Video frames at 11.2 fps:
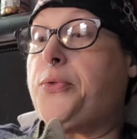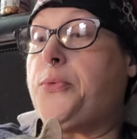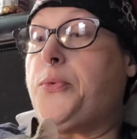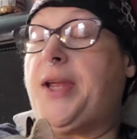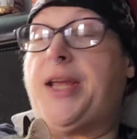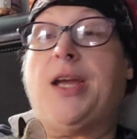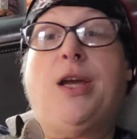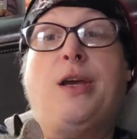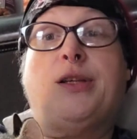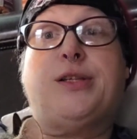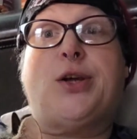three.
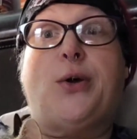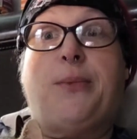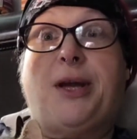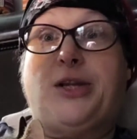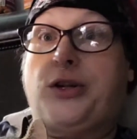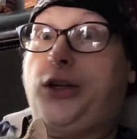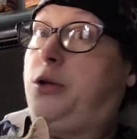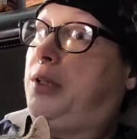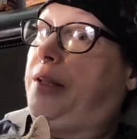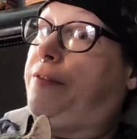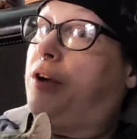So make sure you
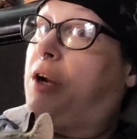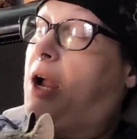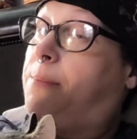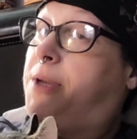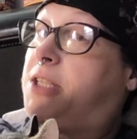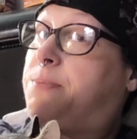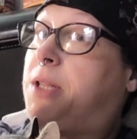leave your comments